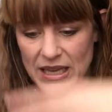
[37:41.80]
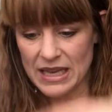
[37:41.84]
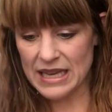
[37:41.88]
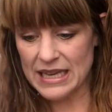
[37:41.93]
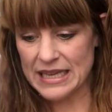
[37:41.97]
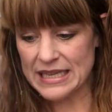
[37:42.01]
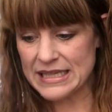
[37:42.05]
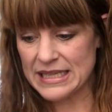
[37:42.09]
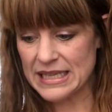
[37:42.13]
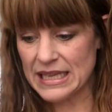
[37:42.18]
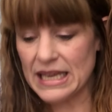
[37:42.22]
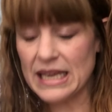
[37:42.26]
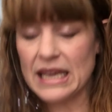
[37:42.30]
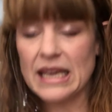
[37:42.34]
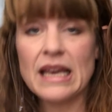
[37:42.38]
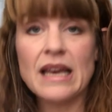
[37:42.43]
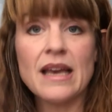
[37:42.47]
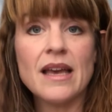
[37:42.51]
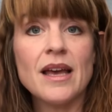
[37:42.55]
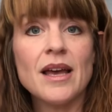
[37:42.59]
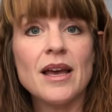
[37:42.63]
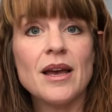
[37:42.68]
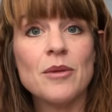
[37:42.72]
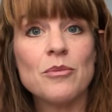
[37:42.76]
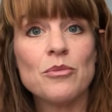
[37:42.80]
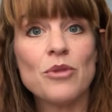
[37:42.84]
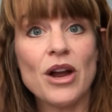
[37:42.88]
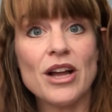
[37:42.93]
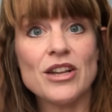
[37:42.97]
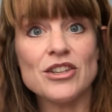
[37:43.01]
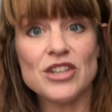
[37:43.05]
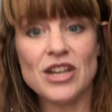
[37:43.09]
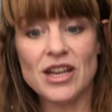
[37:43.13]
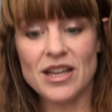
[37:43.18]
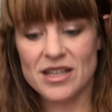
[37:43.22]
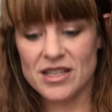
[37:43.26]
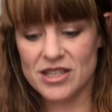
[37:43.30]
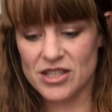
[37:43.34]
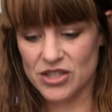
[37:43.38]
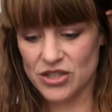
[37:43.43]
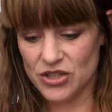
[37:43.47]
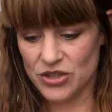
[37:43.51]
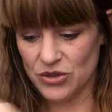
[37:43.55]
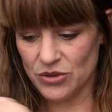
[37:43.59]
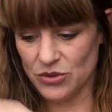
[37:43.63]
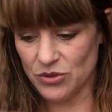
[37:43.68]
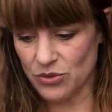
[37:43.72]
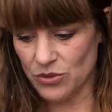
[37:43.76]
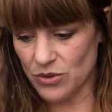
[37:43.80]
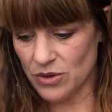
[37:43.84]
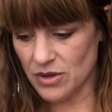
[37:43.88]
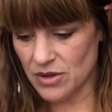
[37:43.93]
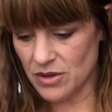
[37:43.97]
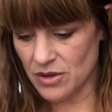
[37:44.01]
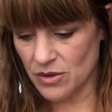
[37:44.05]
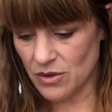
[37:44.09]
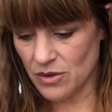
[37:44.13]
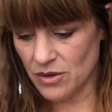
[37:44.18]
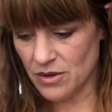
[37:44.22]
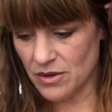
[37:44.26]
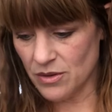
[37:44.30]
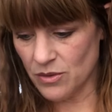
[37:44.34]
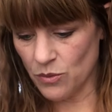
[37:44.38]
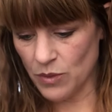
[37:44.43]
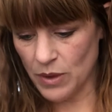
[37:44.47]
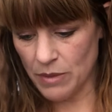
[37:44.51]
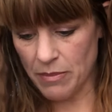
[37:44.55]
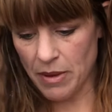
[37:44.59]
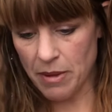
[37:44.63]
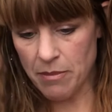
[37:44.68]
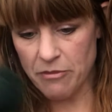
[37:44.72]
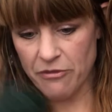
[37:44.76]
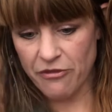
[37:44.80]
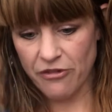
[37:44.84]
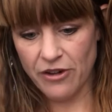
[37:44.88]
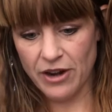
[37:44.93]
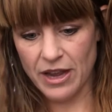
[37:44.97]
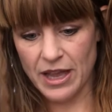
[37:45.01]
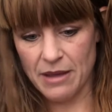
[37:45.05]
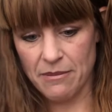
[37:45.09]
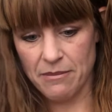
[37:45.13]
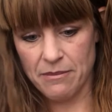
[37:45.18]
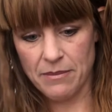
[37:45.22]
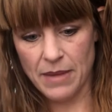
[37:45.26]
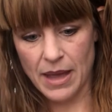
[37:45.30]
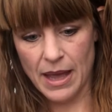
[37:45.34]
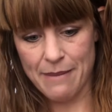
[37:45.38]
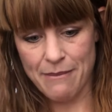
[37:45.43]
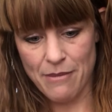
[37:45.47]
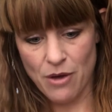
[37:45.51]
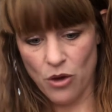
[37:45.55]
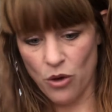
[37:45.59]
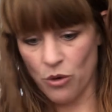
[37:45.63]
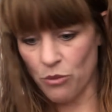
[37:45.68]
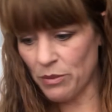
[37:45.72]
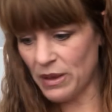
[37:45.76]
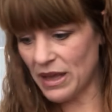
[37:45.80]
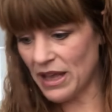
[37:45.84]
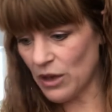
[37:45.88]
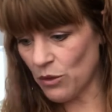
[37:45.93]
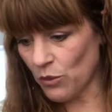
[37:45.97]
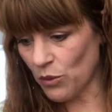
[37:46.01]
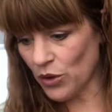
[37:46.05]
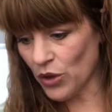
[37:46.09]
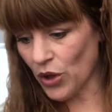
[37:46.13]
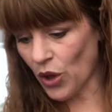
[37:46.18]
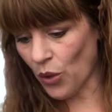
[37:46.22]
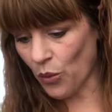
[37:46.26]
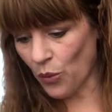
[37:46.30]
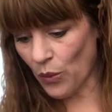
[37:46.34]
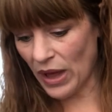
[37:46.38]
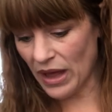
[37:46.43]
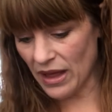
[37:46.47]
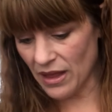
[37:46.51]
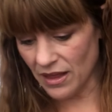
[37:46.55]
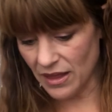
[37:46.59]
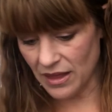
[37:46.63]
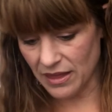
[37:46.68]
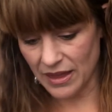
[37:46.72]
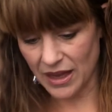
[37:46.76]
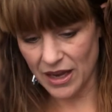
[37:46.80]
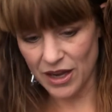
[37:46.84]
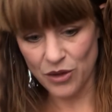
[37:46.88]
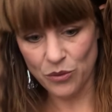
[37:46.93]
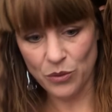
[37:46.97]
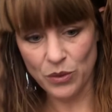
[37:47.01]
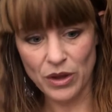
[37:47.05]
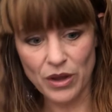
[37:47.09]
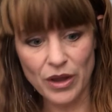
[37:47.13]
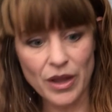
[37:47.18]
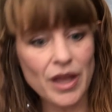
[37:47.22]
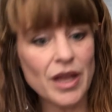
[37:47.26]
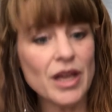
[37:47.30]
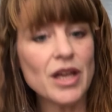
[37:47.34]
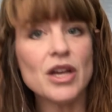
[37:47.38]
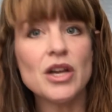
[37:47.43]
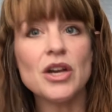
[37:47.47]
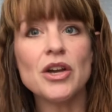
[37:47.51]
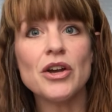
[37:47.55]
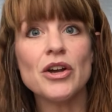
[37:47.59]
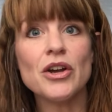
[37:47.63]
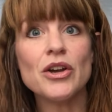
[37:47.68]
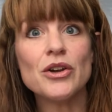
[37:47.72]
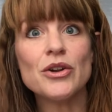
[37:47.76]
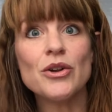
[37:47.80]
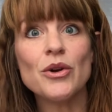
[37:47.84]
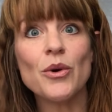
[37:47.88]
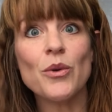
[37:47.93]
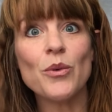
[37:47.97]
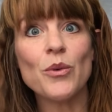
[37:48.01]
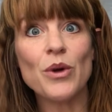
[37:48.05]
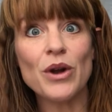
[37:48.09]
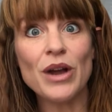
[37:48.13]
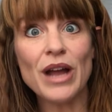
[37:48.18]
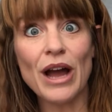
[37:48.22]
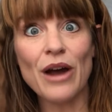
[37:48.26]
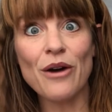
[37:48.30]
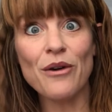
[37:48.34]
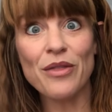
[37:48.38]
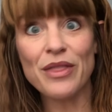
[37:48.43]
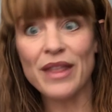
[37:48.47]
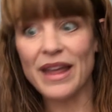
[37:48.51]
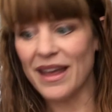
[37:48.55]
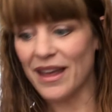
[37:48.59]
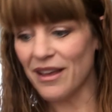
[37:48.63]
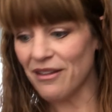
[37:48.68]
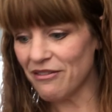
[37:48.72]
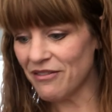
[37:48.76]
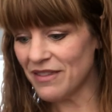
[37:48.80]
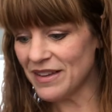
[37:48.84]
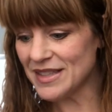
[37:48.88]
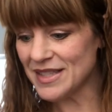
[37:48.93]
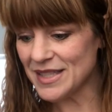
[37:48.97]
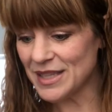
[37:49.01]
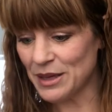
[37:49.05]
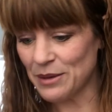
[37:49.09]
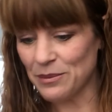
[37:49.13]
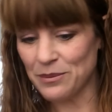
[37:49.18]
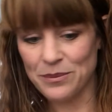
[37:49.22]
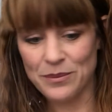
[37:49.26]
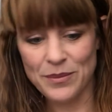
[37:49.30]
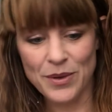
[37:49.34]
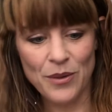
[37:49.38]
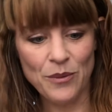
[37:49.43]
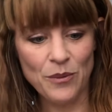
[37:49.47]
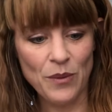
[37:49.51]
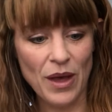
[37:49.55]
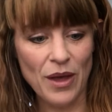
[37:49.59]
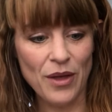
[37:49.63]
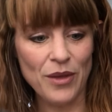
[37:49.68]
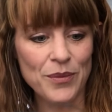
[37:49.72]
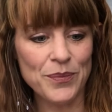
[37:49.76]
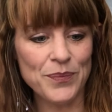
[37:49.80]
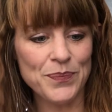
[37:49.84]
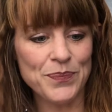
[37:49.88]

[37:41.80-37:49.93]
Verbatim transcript: easy project to whip up for him. I'm hoping it will go well and that it will work out that it fits him well